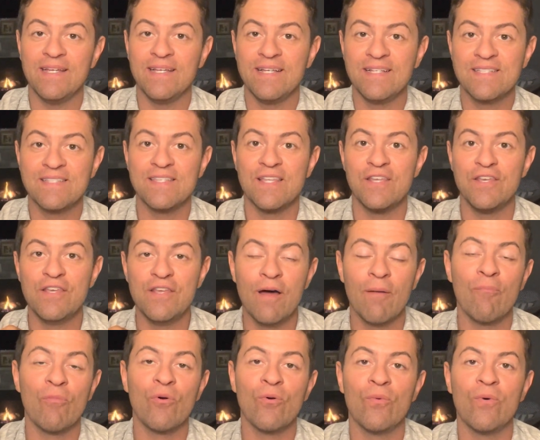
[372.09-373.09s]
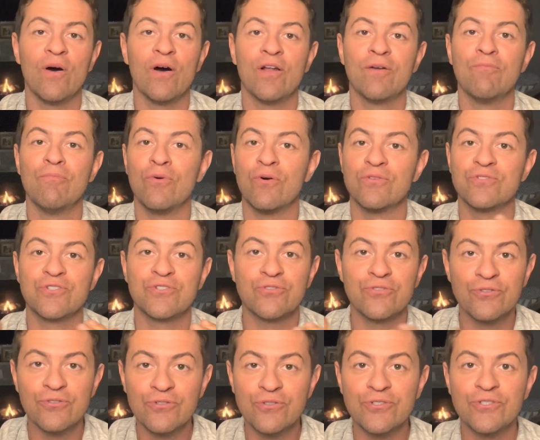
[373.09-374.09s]
is the number one most
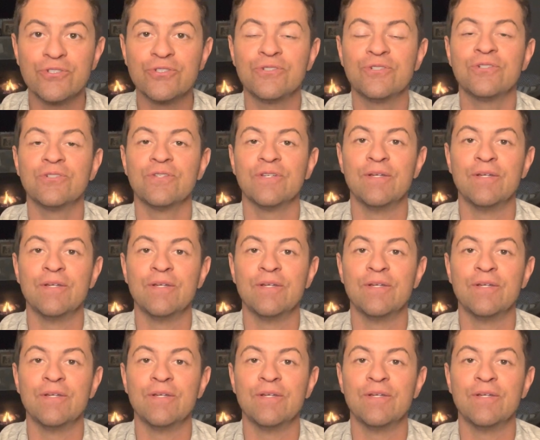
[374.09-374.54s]
crucial,